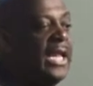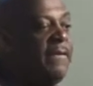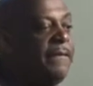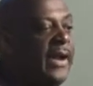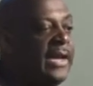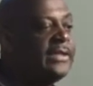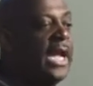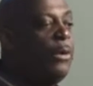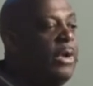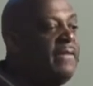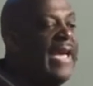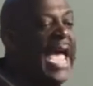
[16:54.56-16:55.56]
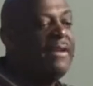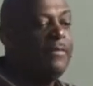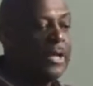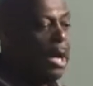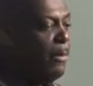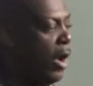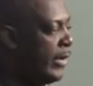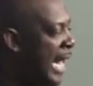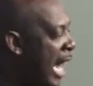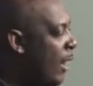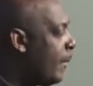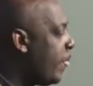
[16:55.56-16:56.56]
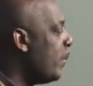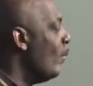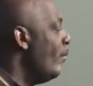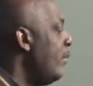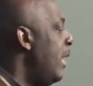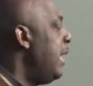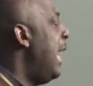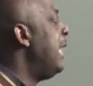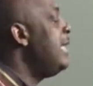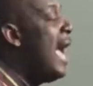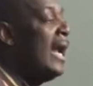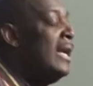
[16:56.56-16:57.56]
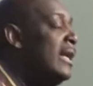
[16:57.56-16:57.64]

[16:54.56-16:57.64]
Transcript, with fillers: fish, we've had, come on now. It doesn't